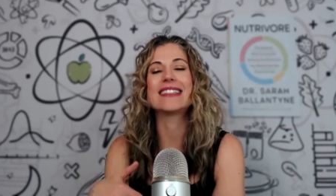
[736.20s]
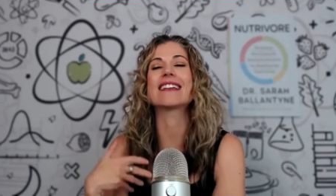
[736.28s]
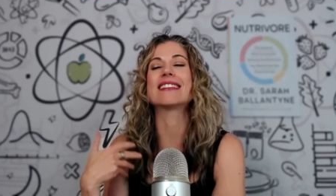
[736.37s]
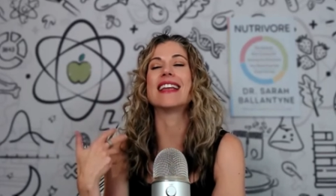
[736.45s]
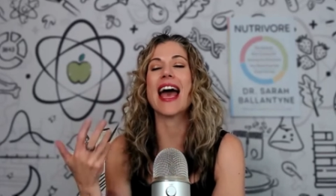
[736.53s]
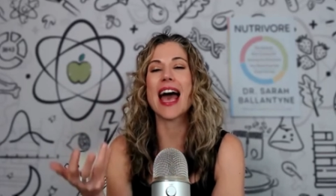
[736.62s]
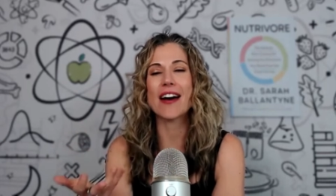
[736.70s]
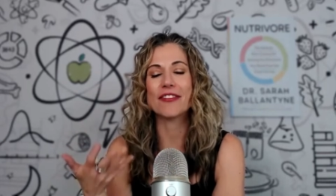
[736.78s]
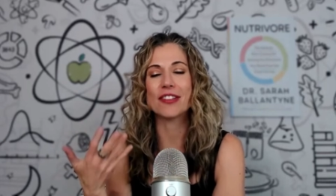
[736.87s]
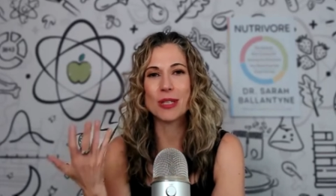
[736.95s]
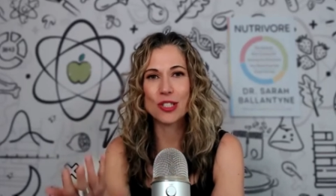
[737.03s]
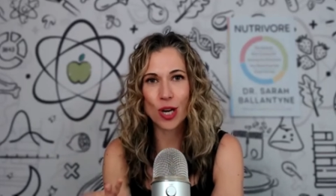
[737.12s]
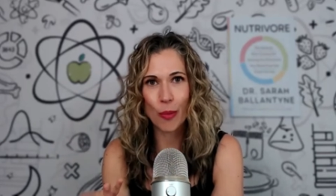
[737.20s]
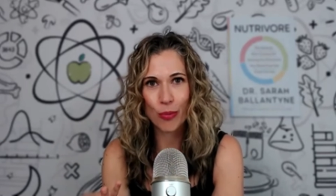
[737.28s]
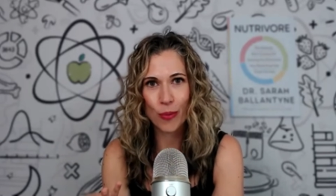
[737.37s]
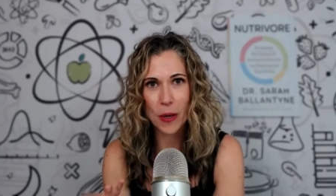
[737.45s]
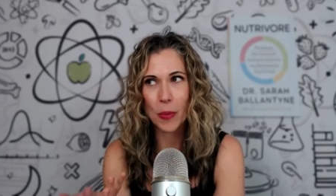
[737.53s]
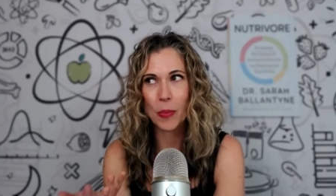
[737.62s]
It doesn't have to be jump
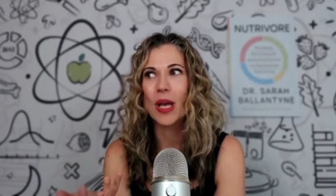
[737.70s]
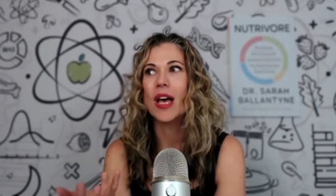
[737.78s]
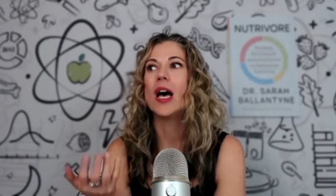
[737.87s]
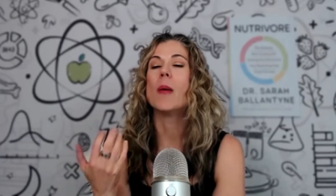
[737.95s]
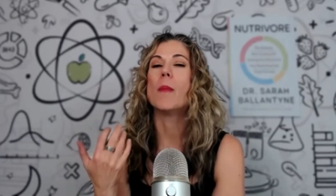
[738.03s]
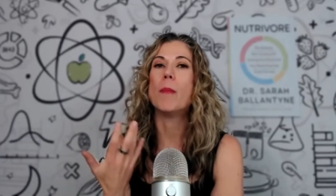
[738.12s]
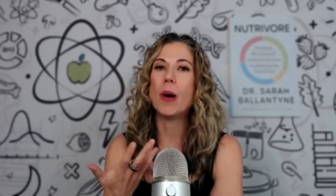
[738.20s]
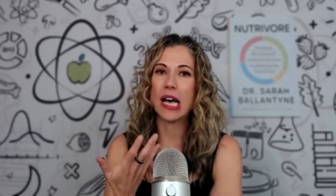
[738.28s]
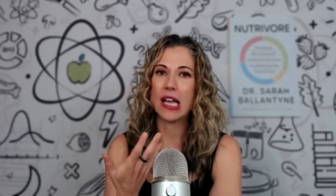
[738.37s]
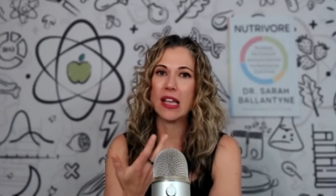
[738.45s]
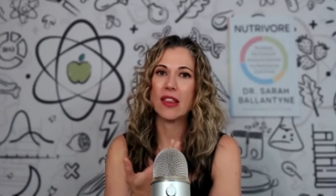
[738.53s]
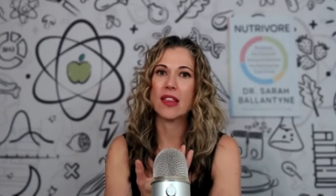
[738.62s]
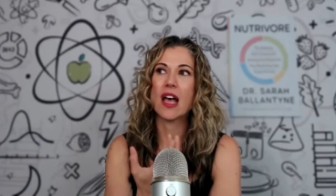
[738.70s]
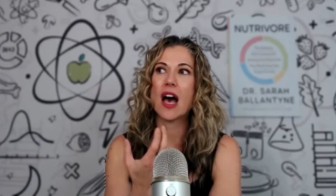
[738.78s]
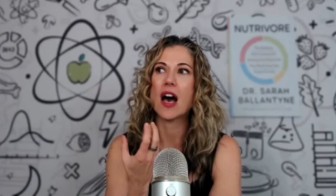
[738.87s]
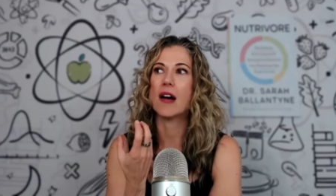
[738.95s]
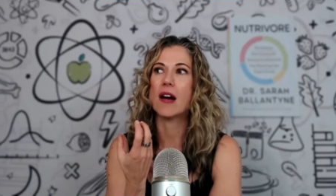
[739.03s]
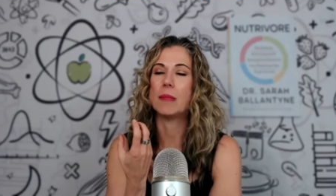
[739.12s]
rope. But right.